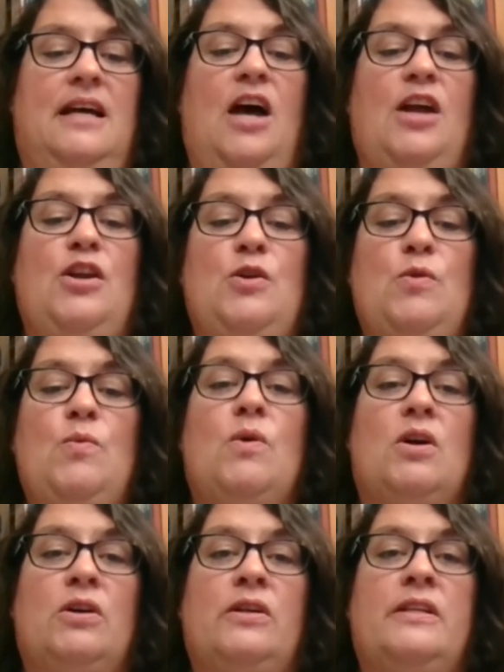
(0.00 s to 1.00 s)
a new
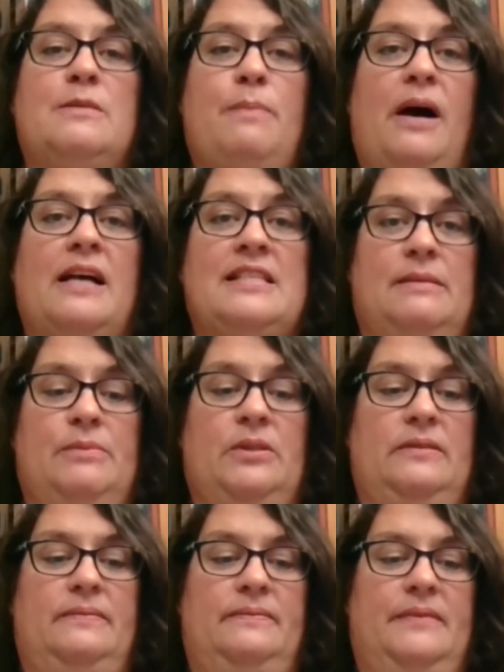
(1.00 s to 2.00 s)
world is possible,